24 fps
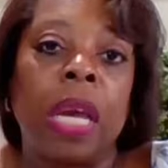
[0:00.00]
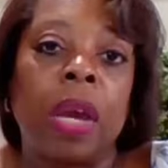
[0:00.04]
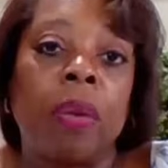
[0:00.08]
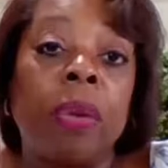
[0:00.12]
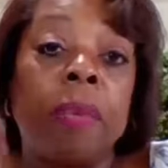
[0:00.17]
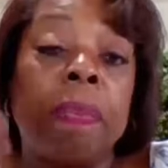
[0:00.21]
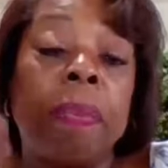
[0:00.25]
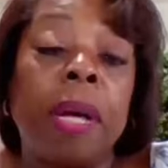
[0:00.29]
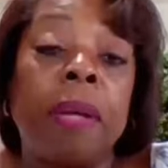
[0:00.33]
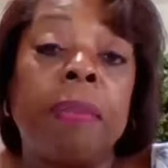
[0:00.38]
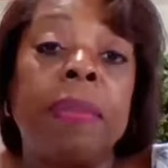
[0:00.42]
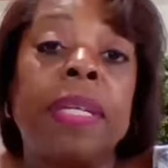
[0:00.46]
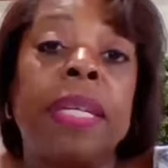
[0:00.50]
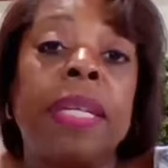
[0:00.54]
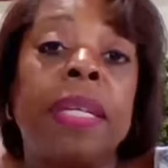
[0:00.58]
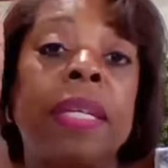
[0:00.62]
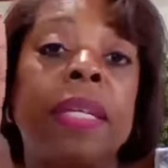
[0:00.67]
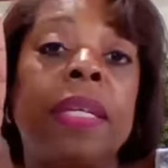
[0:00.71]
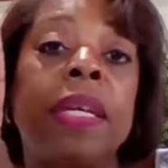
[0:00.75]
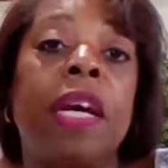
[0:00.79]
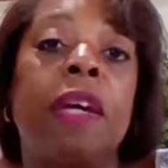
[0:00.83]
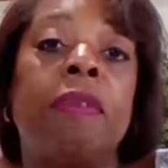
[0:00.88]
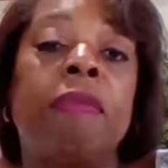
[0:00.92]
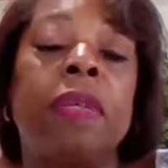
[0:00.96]

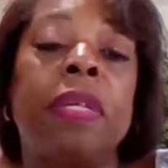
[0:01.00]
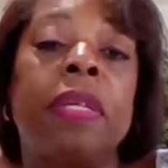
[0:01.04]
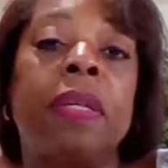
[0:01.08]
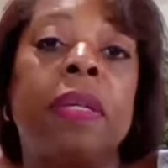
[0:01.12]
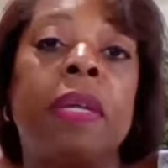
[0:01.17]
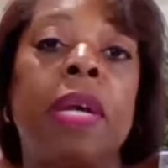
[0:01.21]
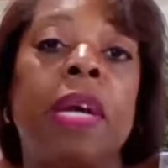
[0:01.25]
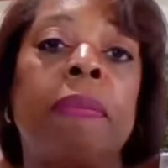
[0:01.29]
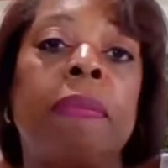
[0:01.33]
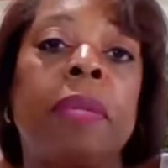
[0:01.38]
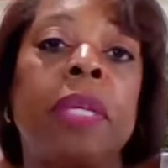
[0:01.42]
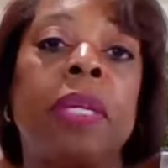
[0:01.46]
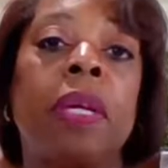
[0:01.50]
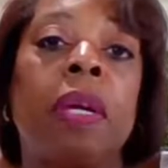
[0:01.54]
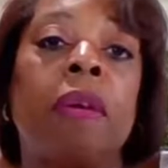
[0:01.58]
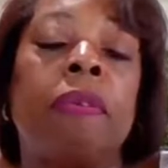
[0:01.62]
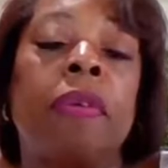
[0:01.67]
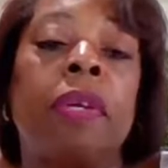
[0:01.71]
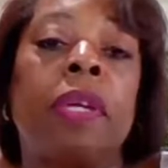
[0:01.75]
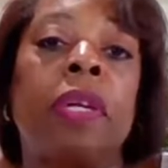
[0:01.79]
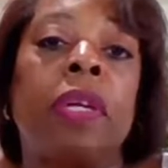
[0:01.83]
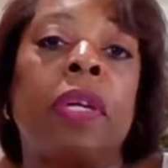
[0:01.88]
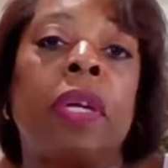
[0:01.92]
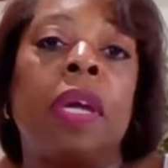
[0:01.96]

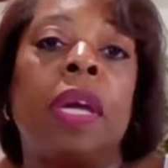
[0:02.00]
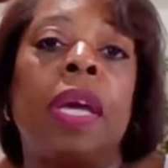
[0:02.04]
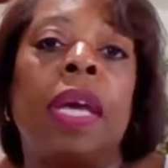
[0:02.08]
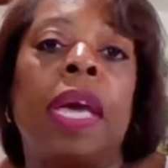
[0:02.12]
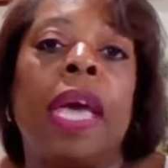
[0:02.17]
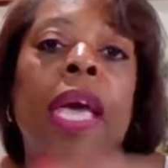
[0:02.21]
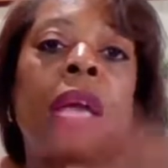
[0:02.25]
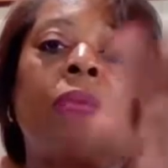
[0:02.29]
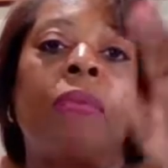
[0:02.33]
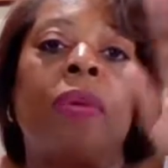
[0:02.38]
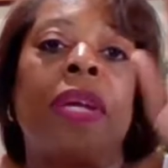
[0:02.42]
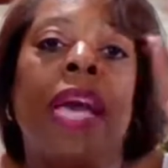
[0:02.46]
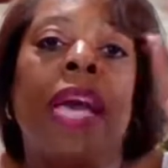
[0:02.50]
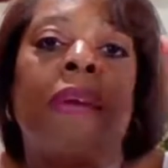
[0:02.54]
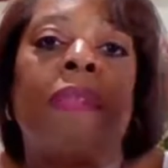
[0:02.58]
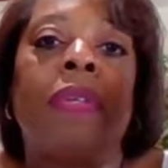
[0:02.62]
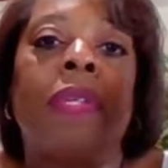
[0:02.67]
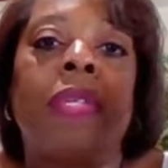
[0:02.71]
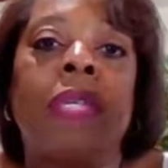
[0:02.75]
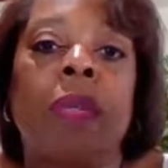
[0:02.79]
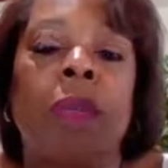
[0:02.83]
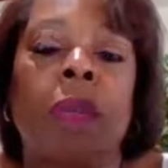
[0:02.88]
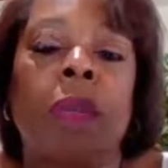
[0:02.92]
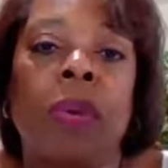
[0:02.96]
and we have a
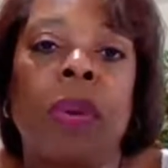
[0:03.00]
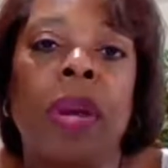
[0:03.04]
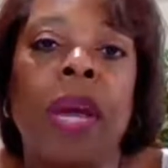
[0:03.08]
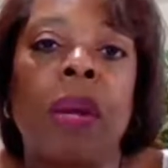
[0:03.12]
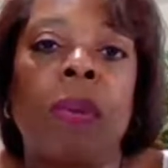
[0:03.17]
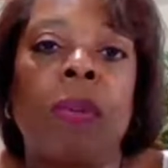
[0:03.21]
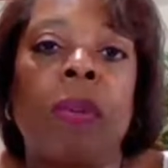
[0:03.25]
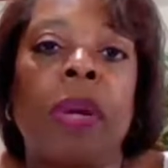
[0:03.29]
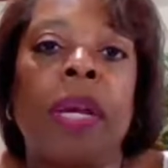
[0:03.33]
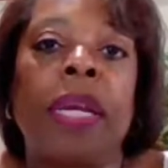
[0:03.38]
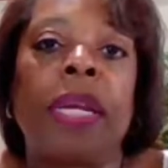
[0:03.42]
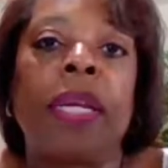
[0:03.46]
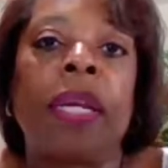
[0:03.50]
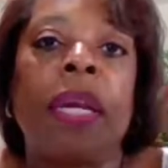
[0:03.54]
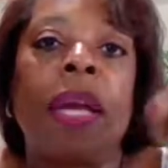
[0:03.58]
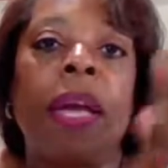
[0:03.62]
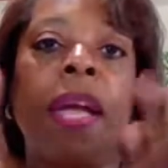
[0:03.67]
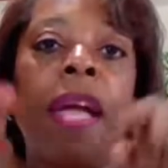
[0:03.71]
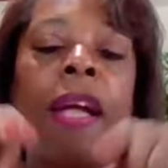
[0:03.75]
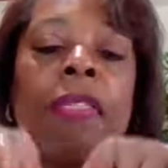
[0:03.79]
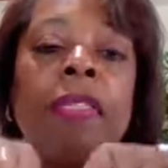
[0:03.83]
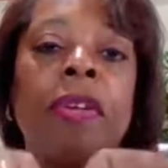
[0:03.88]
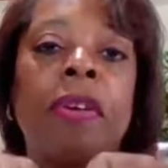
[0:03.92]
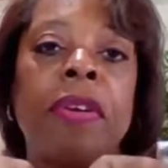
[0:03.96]
Democrat running,
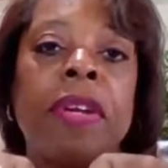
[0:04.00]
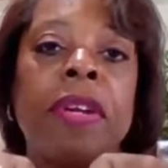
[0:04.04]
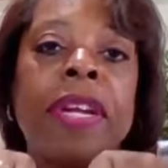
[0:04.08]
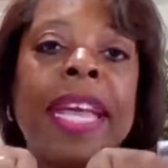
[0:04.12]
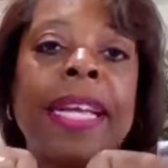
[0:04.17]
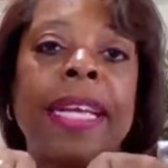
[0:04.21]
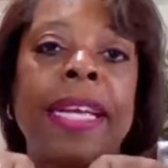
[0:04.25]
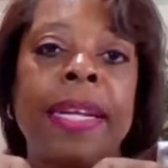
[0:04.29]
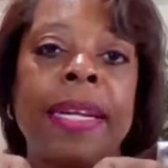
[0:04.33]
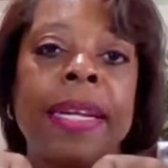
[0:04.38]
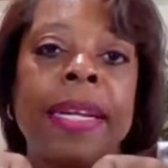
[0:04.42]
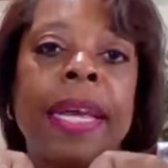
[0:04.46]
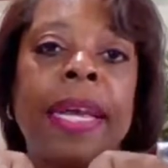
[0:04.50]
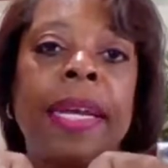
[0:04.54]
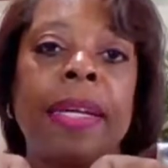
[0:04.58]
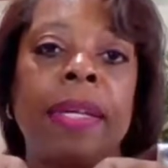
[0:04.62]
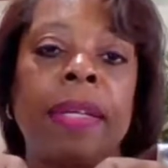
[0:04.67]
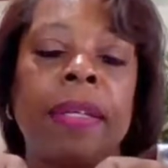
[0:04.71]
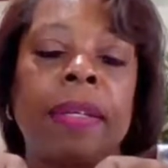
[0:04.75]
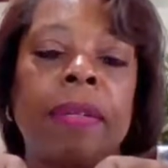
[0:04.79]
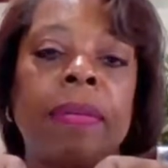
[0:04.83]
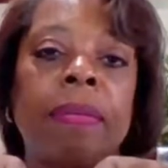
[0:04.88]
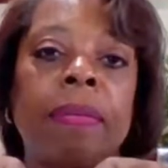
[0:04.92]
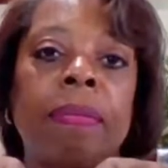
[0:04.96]
and they're neck and neck.